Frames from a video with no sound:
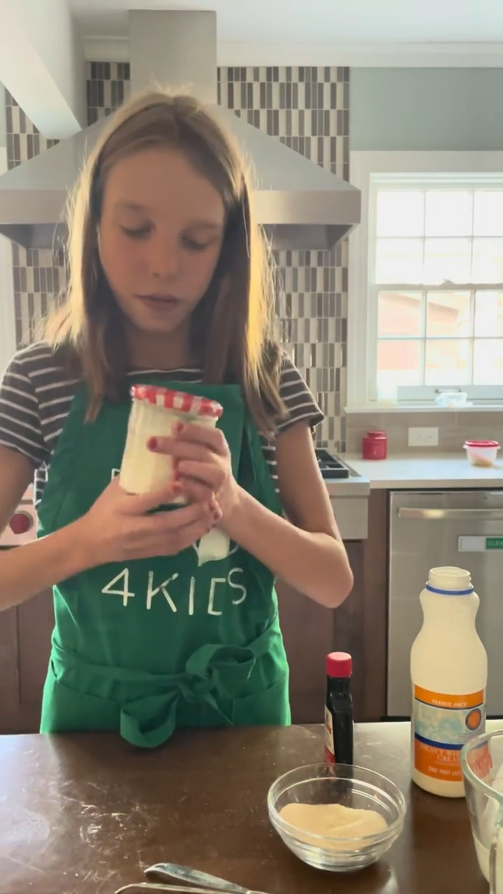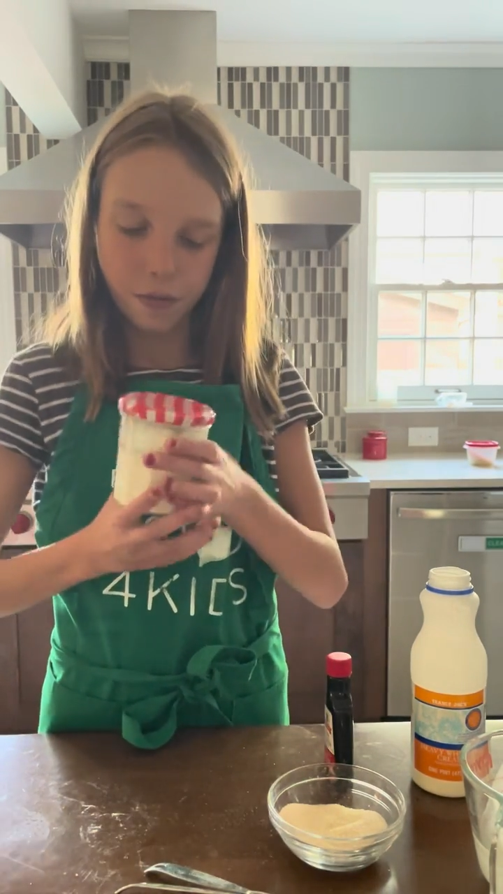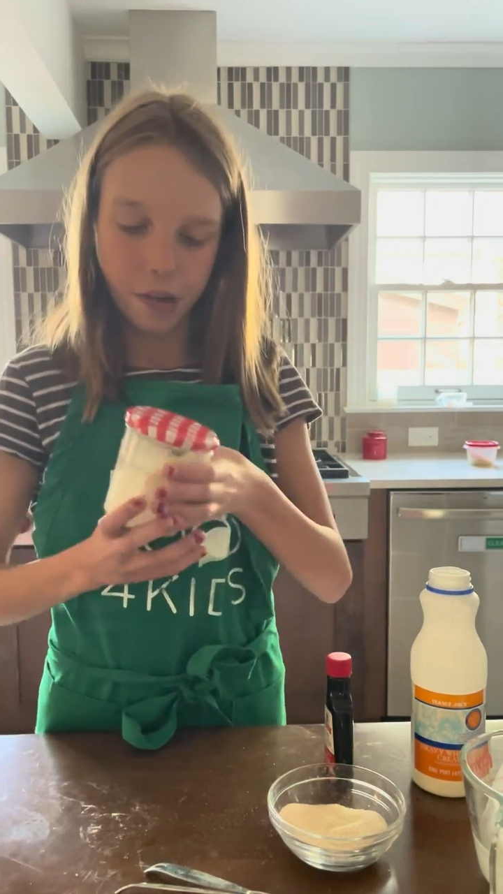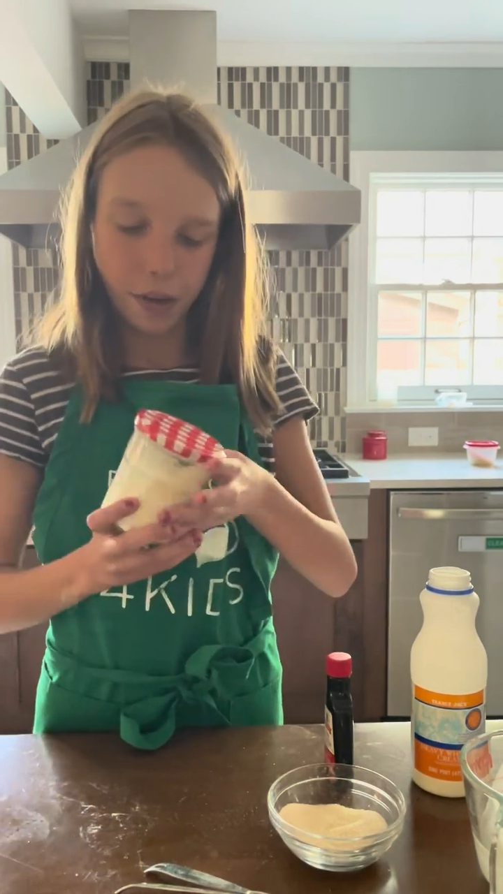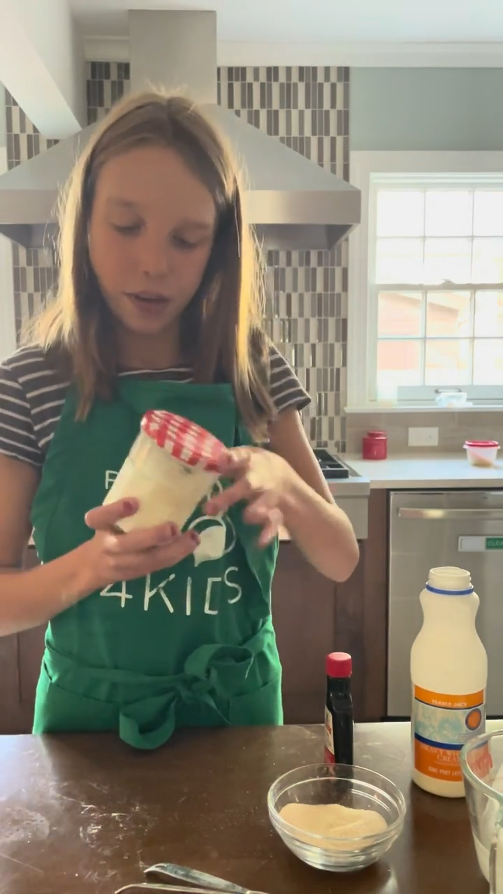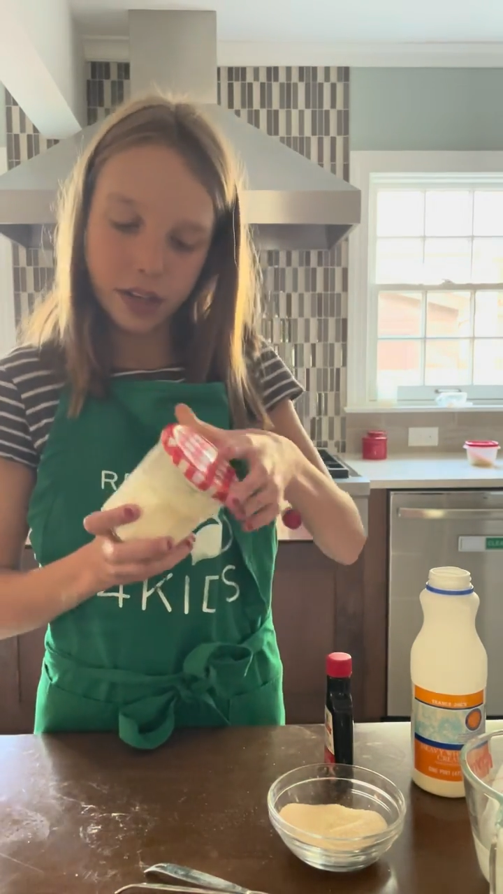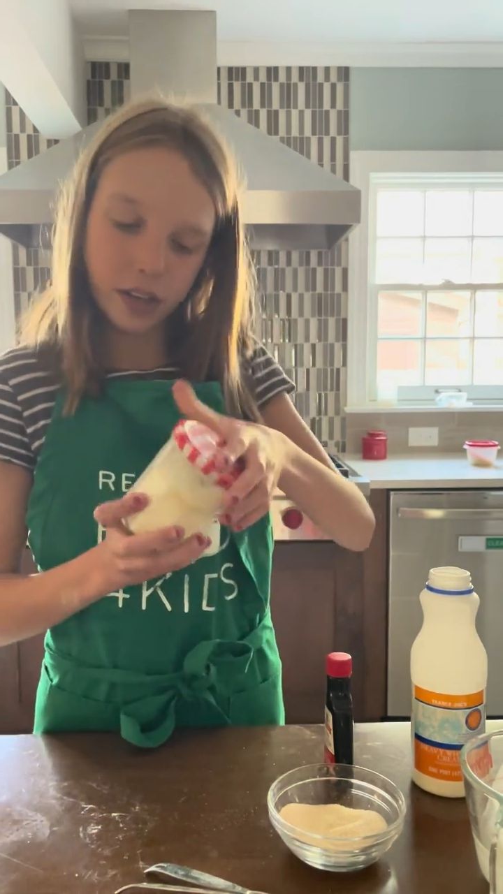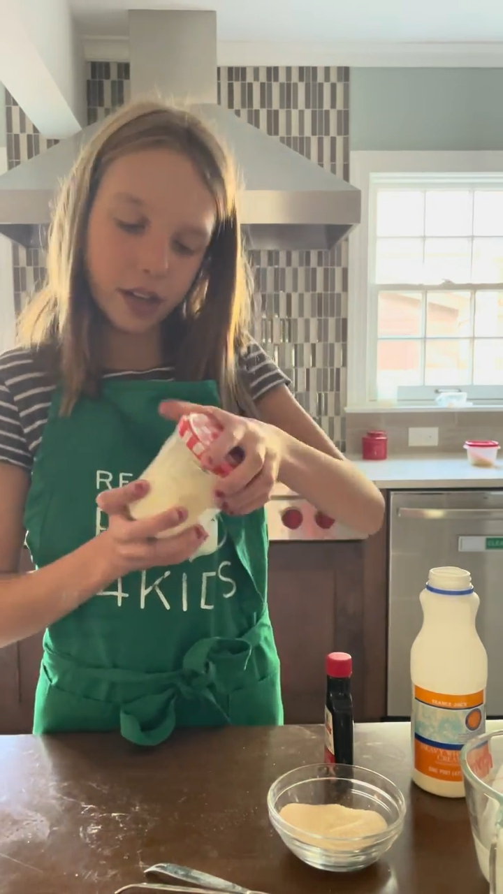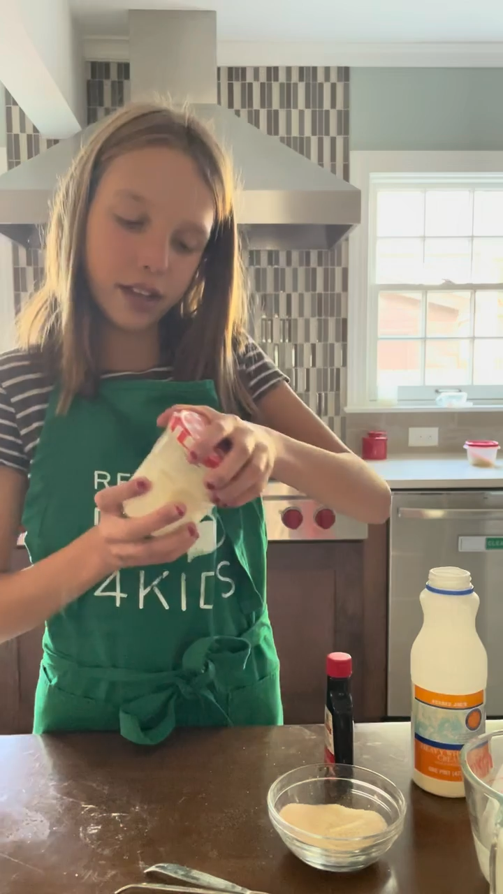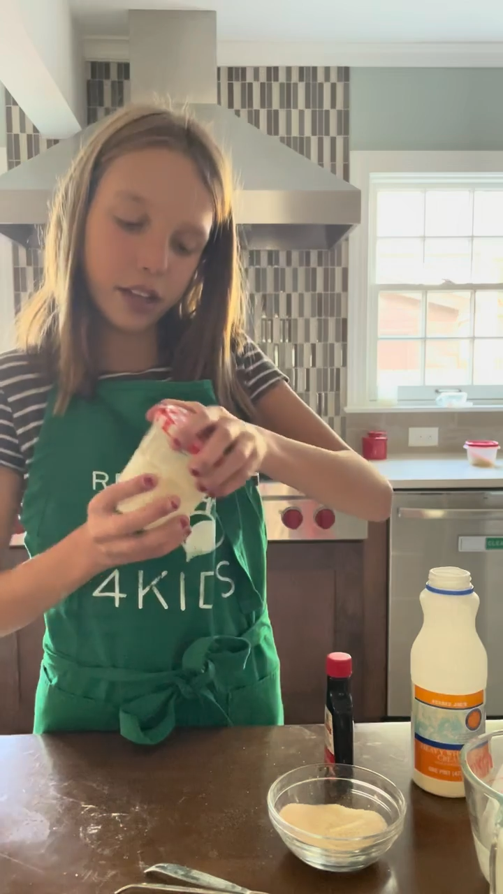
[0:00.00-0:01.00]
very
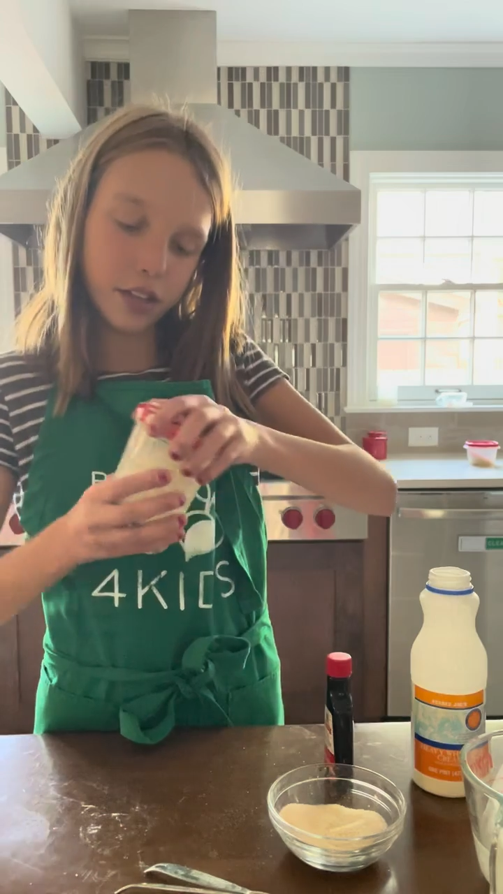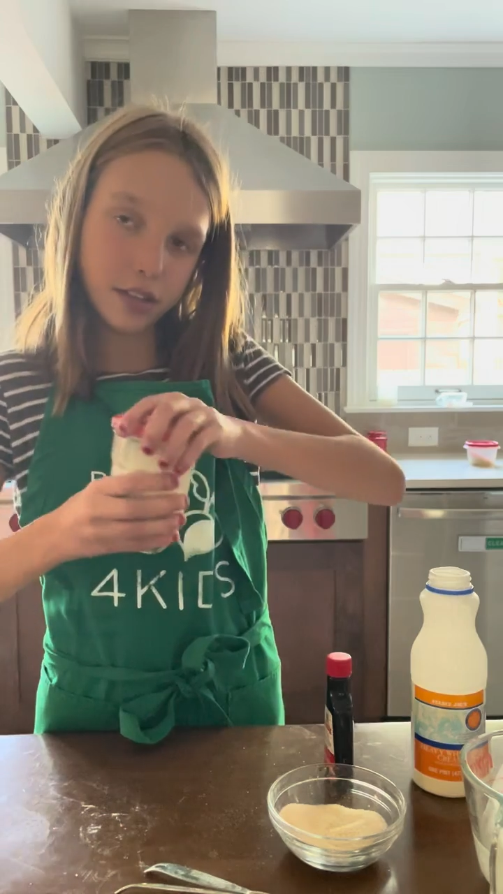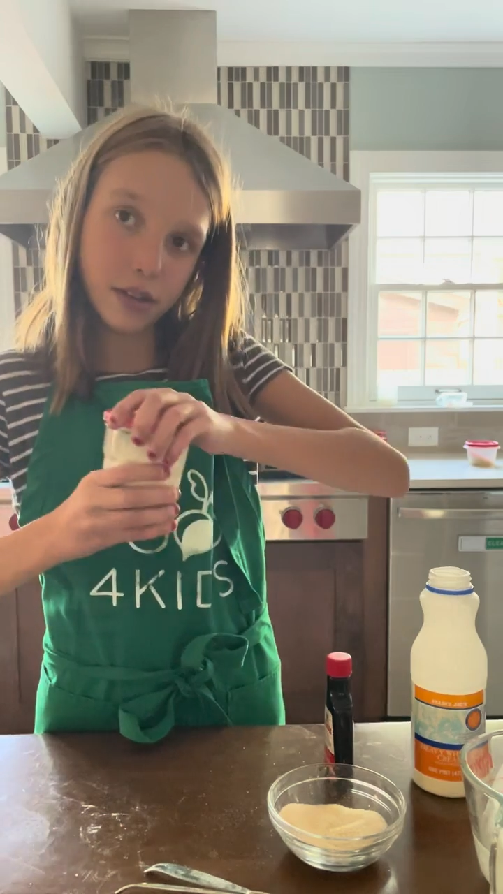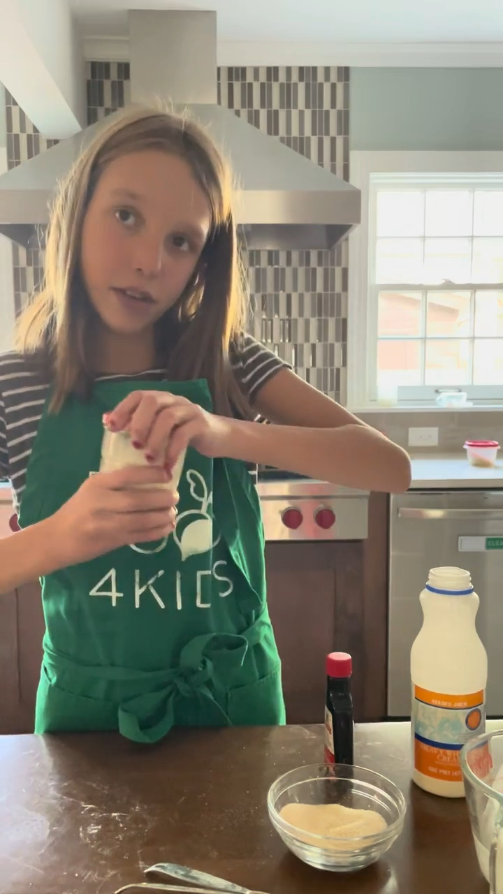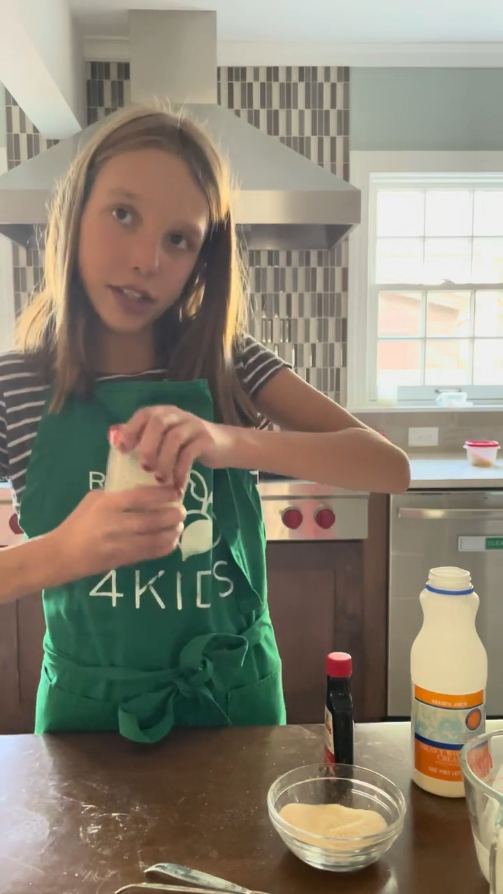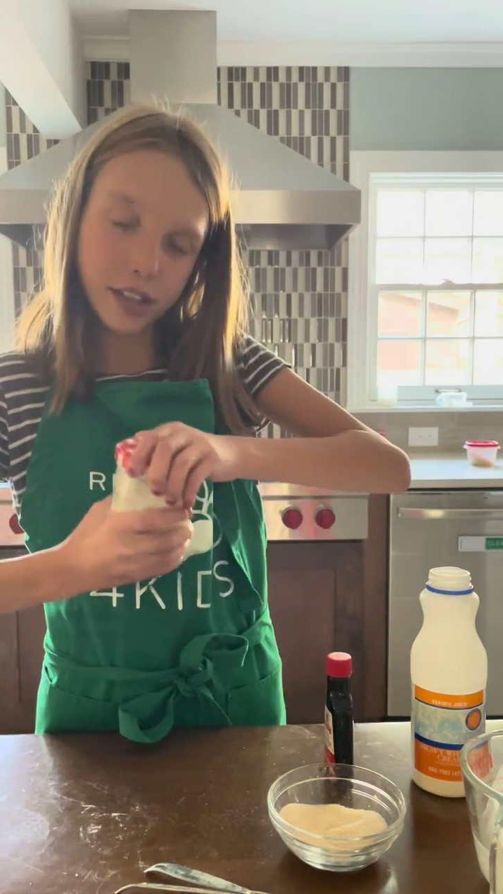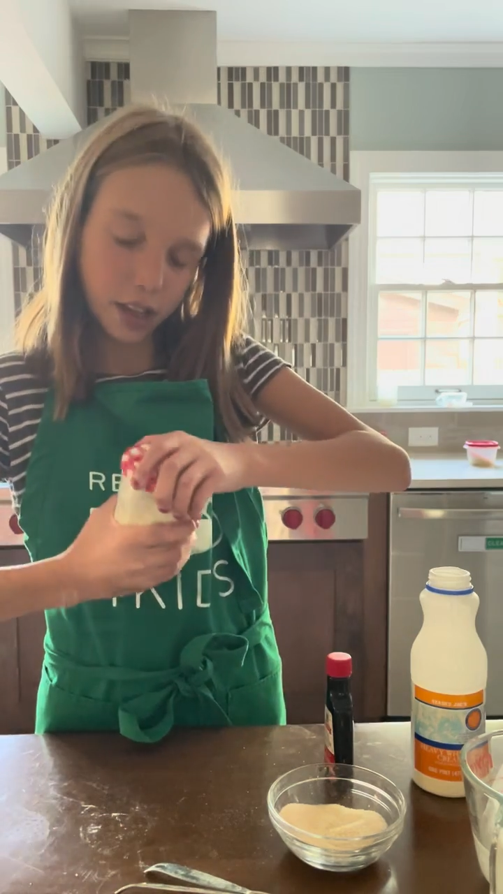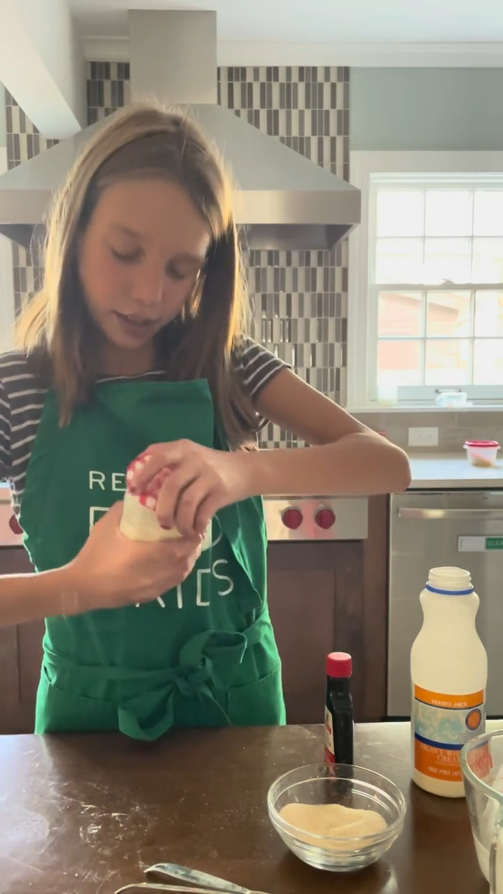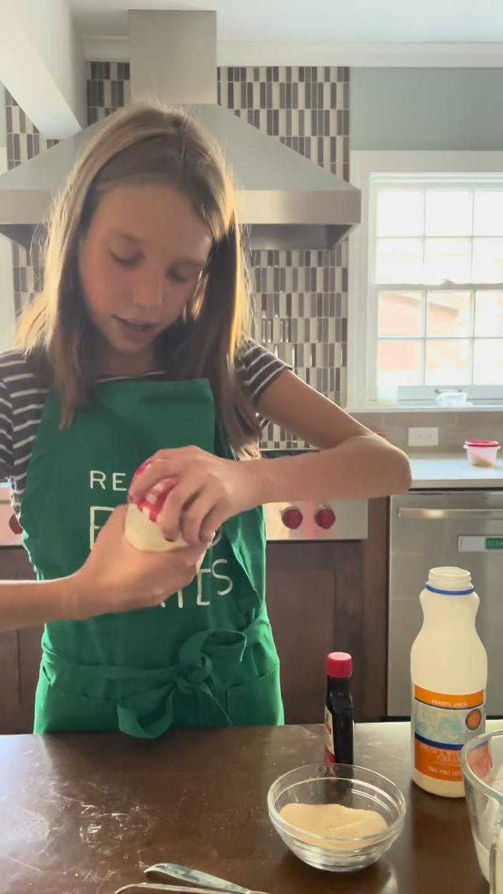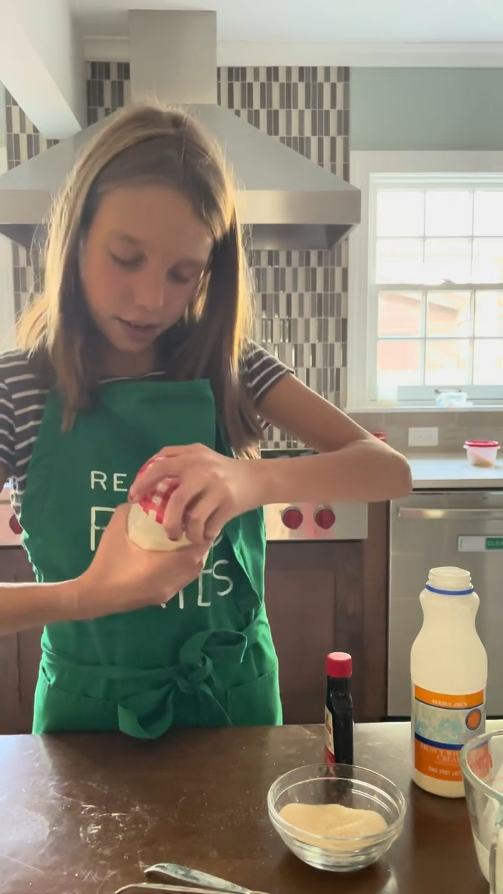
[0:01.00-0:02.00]
tightly so it
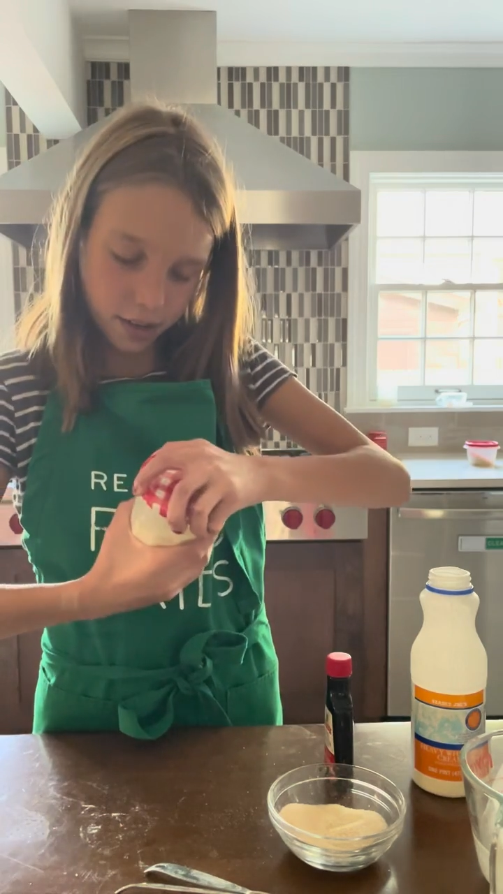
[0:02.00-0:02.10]
doesn't